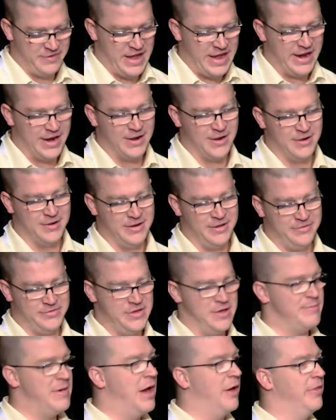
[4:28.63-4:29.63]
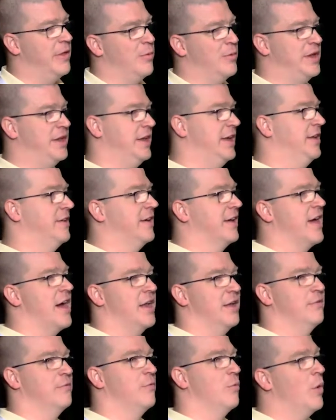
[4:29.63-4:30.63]
air is the amount that we need to
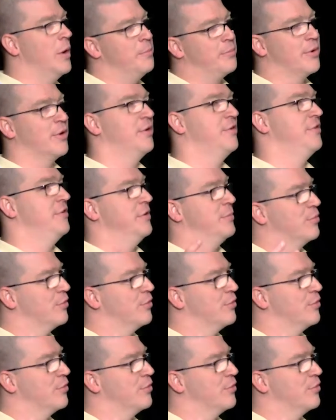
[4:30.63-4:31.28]
kind of one person to